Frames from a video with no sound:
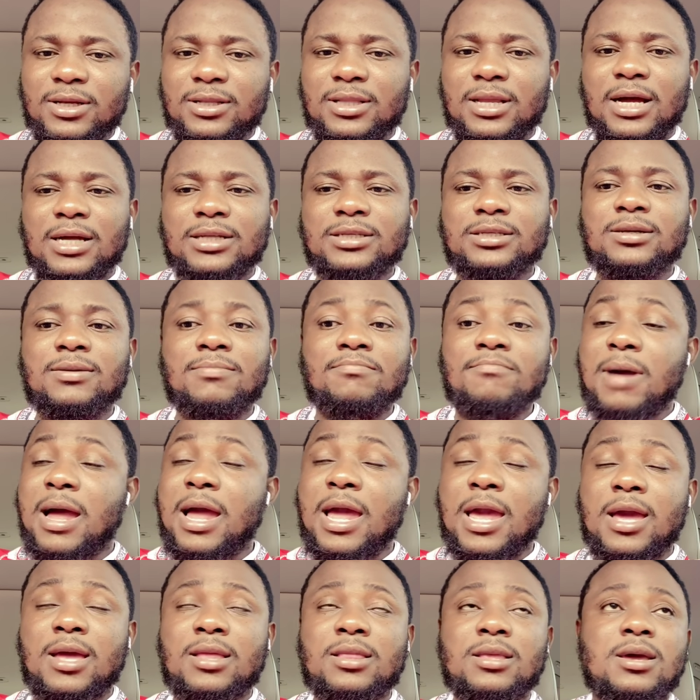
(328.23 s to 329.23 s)
that,
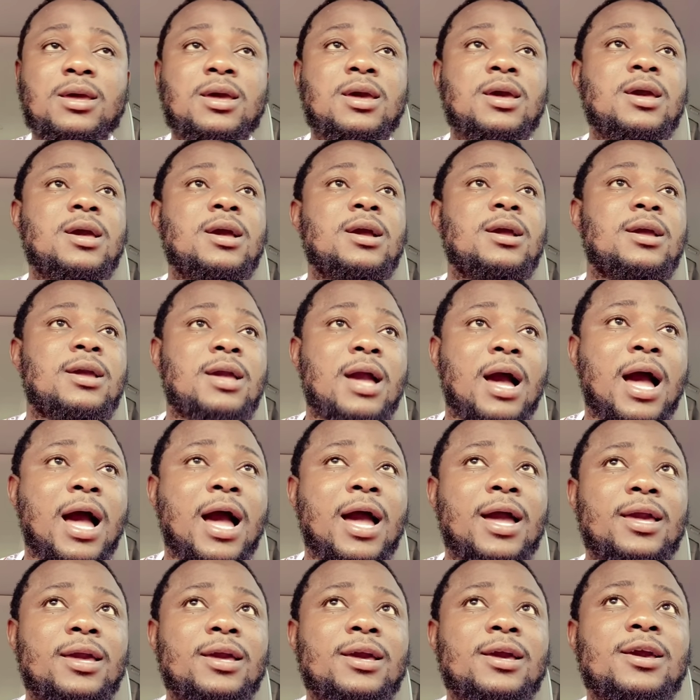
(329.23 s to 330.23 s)
man,
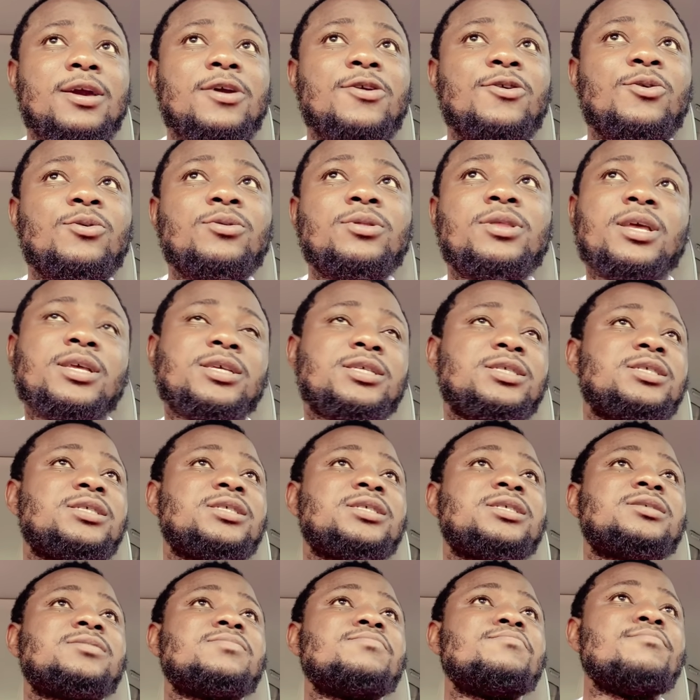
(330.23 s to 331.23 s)
guy, you this
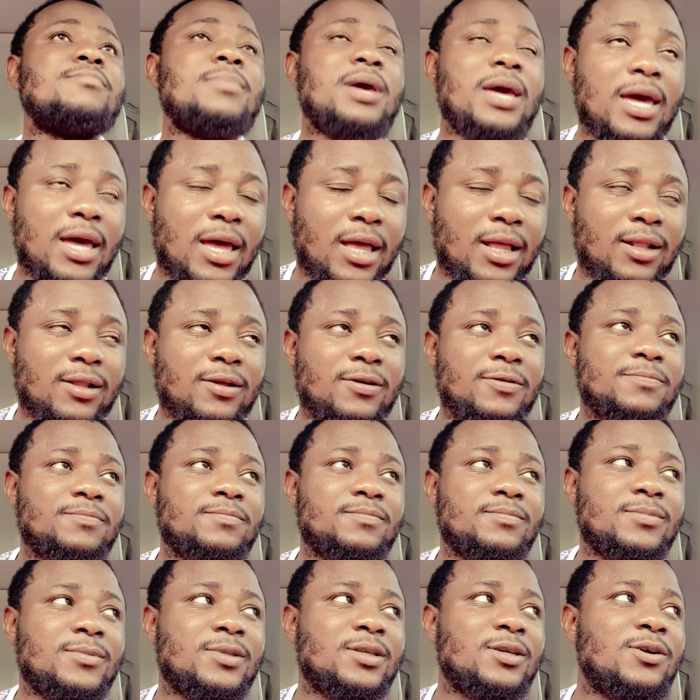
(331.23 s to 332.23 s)
smell,
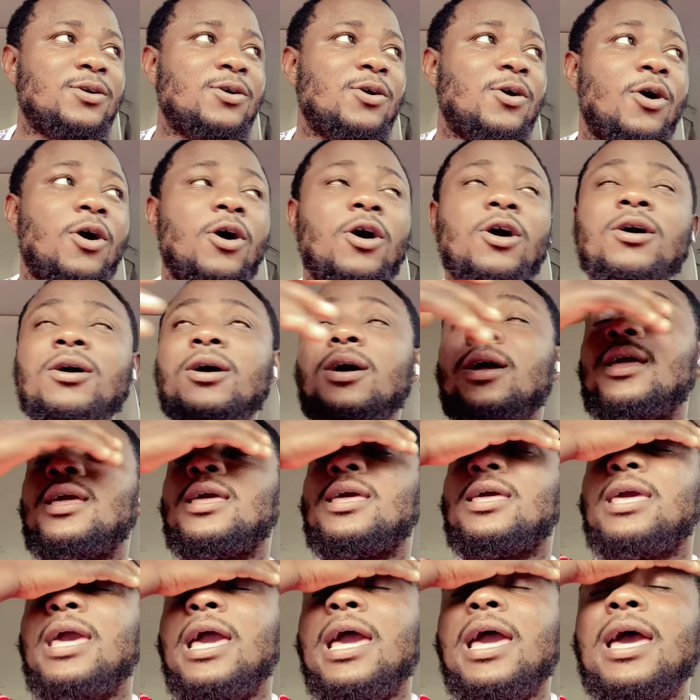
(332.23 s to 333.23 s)
or
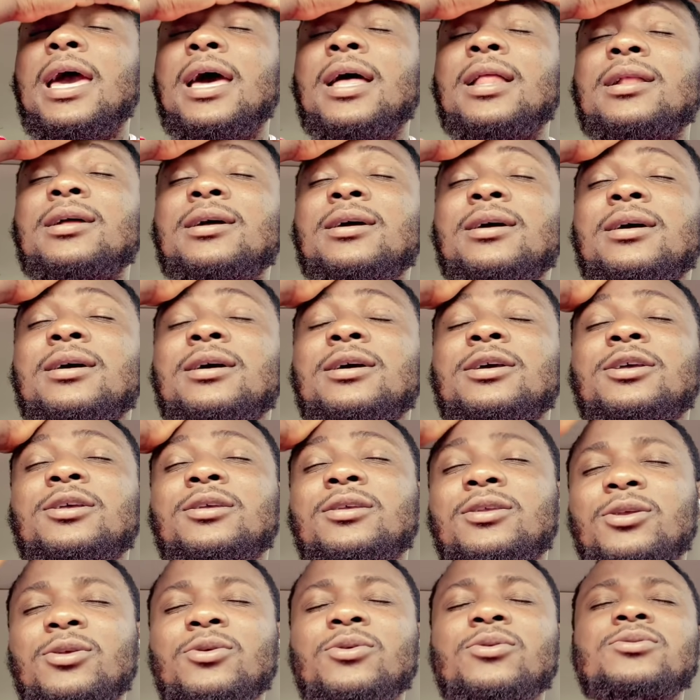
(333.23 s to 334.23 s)
girl,
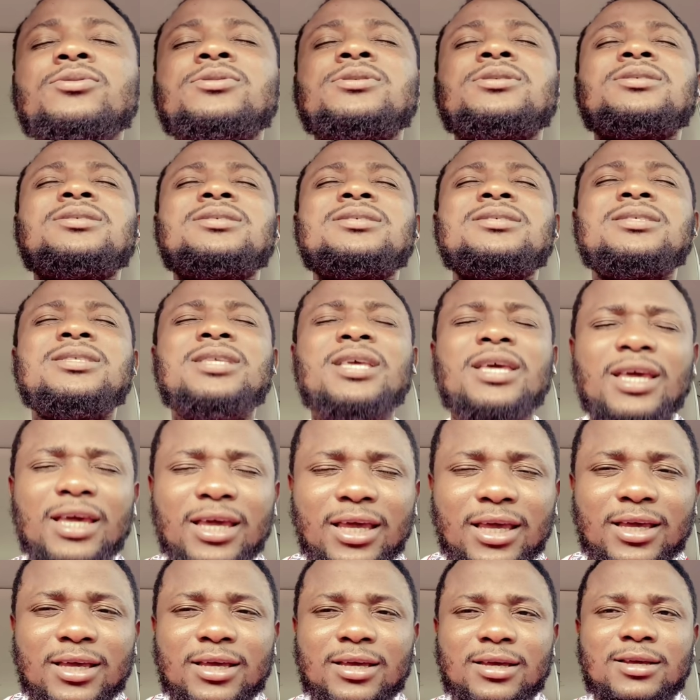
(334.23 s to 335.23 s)
you
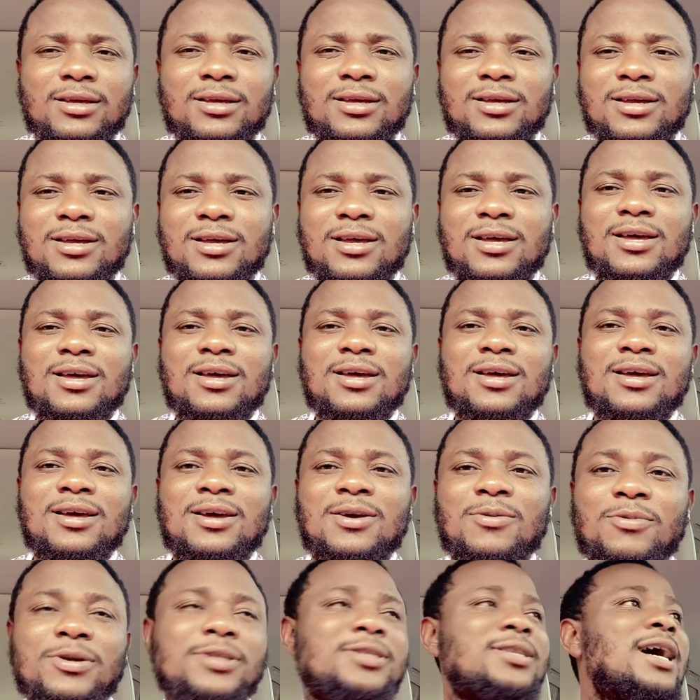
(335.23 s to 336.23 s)
stink,
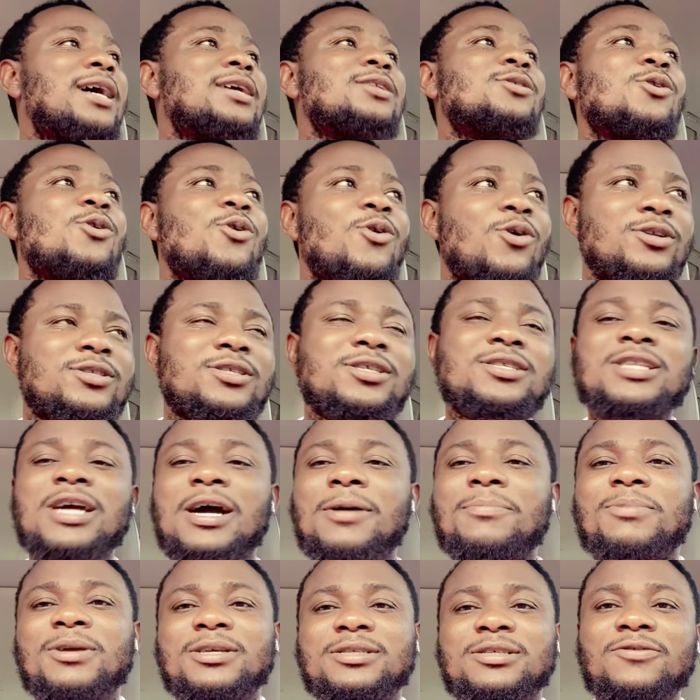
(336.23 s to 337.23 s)
without hurting
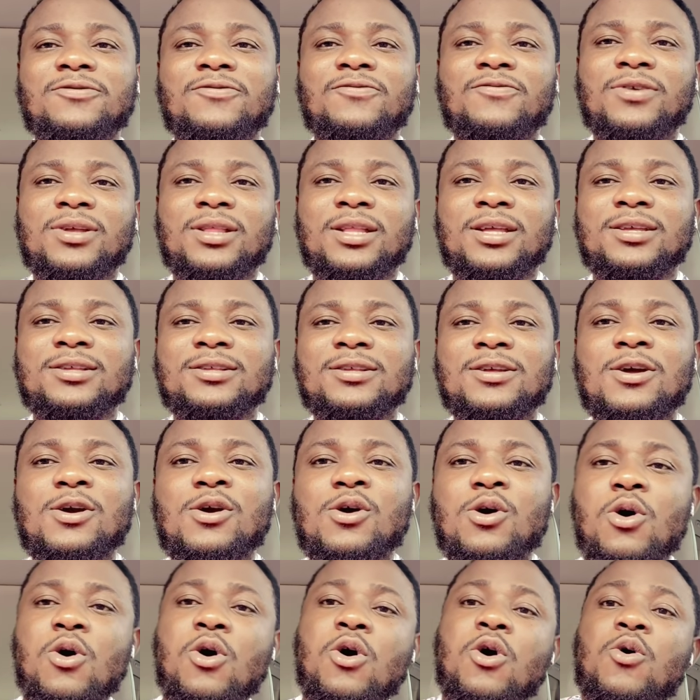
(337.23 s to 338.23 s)
that person's feeling?
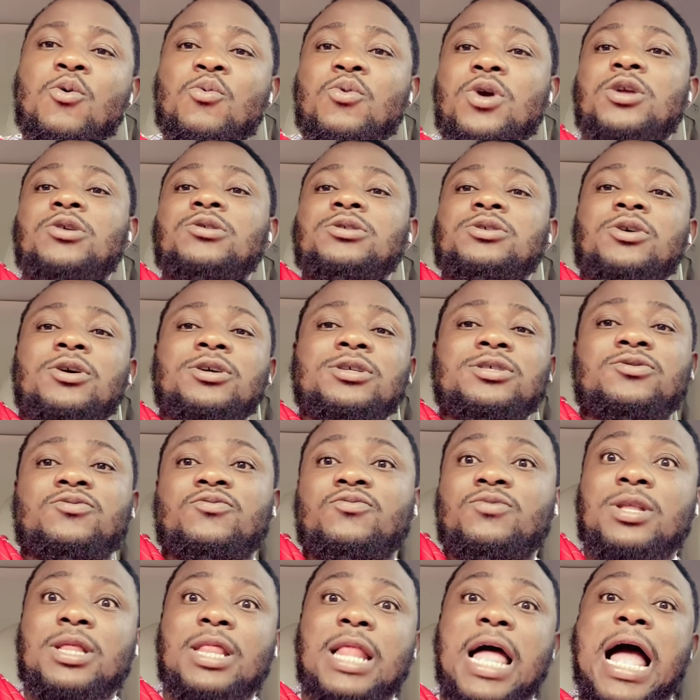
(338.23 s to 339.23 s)
Or will you just
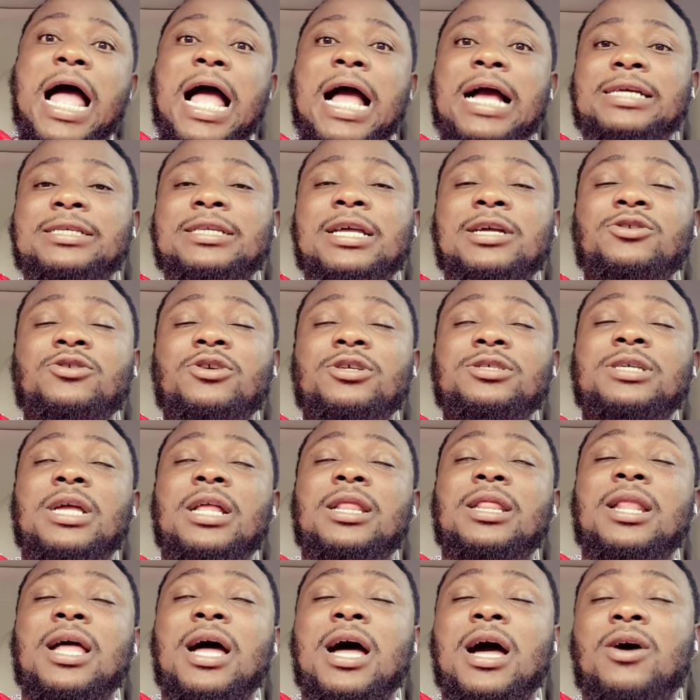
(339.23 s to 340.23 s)
relax and just
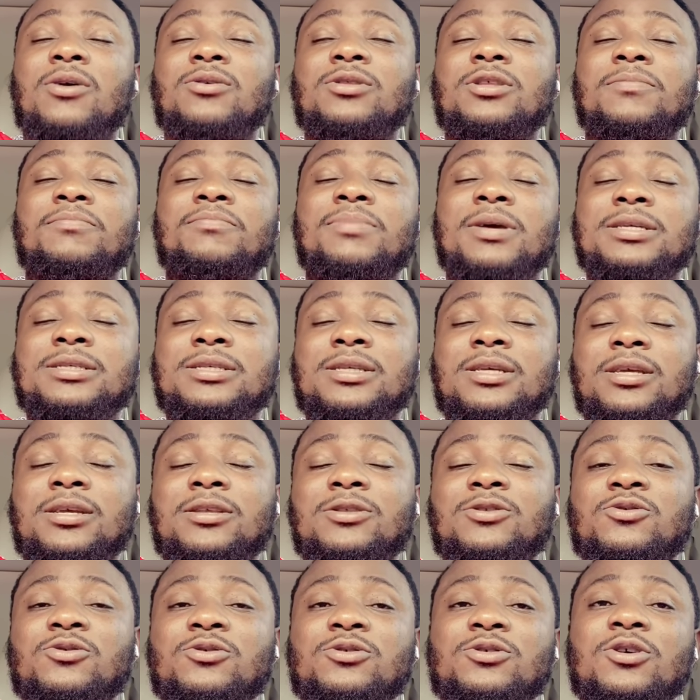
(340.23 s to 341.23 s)
allow the person
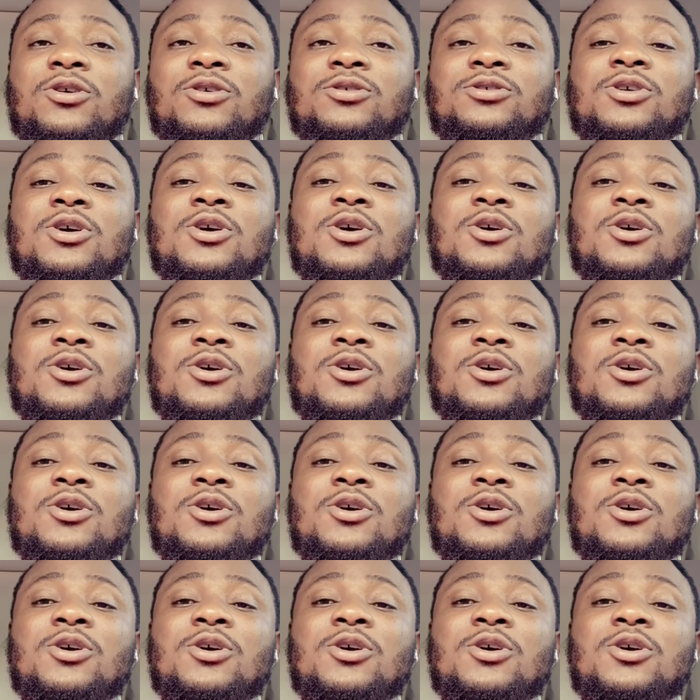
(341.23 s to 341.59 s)
to just